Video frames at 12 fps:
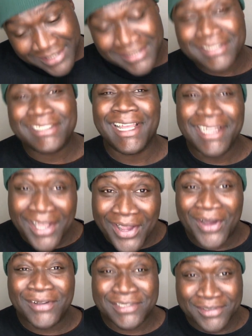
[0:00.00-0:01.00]
Saleh
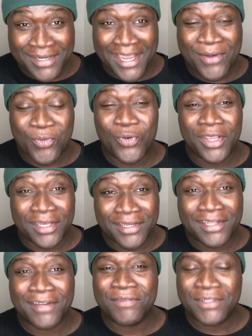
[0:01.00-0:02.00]
also got wind
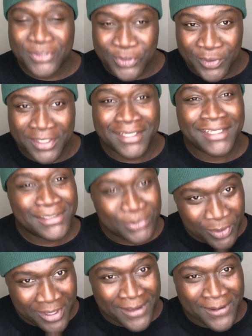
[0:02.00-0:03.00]
of the tweet as
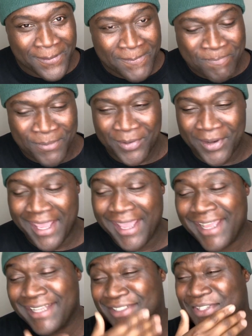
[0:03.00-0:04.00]
well,
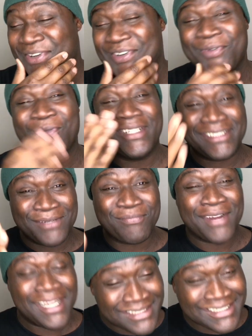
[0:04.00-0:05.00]
okay? And during a recent
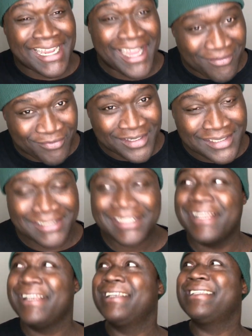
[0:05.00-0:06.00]
press conference,
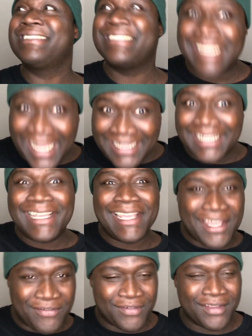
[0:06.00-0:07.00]
Saleh
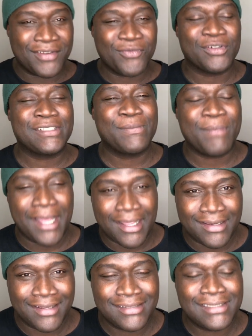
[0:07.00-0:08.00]
even
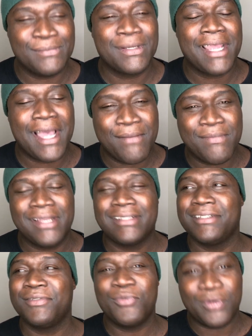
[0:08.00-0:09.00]
responded to Mekhi
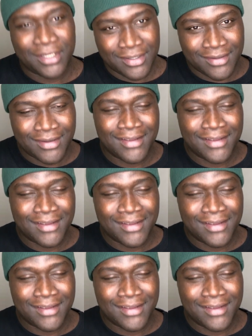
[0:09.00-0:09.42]
Becton when,